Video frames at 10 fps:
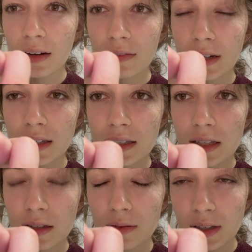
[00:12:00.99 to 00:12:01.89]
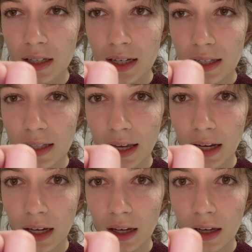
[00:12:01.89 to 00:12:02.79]
what does this one taste like?
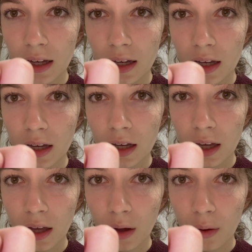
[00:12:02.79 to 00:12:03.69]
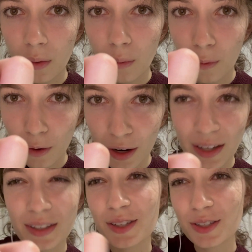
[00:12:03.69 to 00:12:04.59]
Orange.
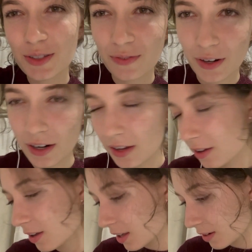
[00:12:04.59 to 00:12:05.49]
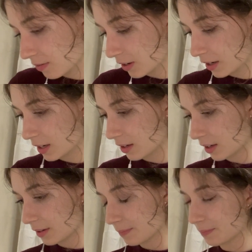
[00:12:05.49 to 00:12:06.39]
Very good, very
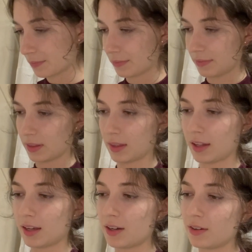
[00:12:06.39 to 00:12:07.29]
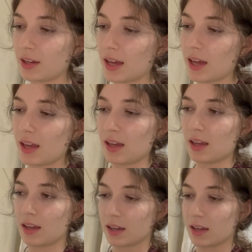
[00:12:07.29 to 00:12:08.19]
good. Okay,
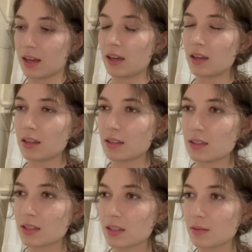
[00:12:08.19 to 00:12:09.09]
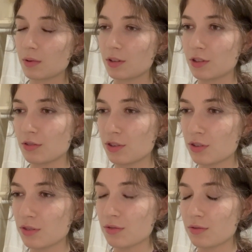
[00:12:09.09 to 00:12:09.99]
and we'll do
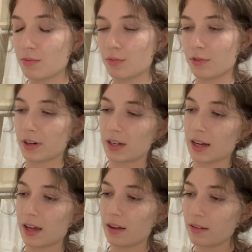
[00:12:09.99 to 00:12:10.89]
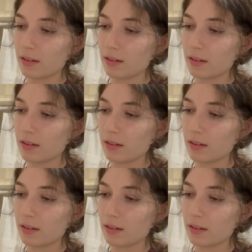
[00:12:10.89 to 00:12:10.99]
two more now.